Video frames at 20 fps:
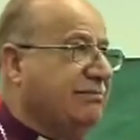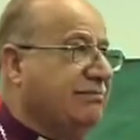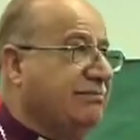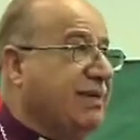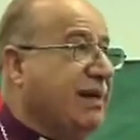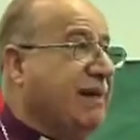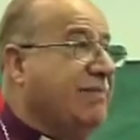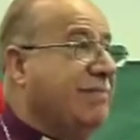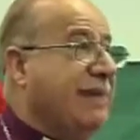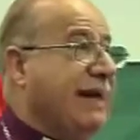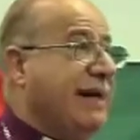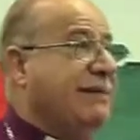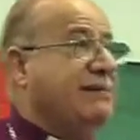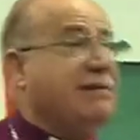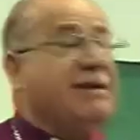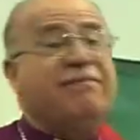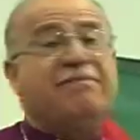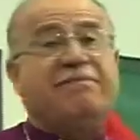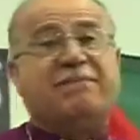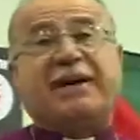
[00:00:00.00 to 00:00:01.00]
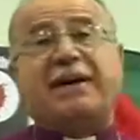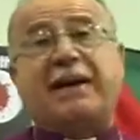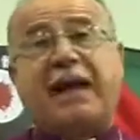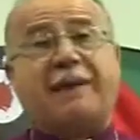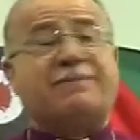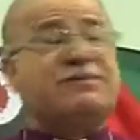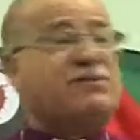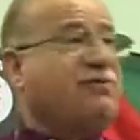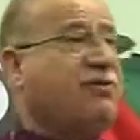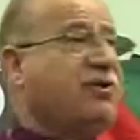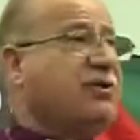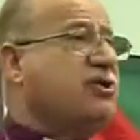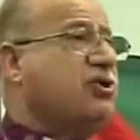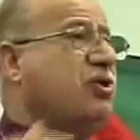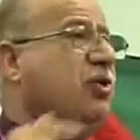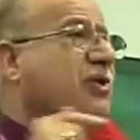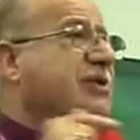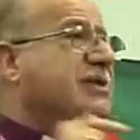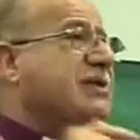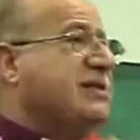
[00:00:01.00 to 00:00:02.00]
be made, perhaps for its
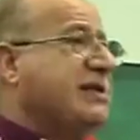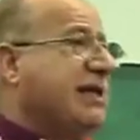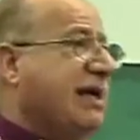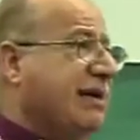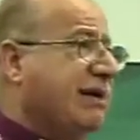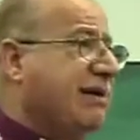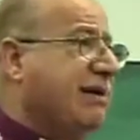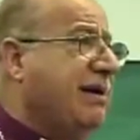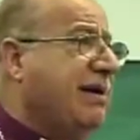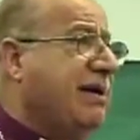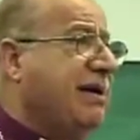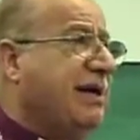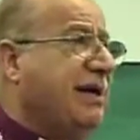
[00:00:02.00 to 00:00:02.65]
own sake,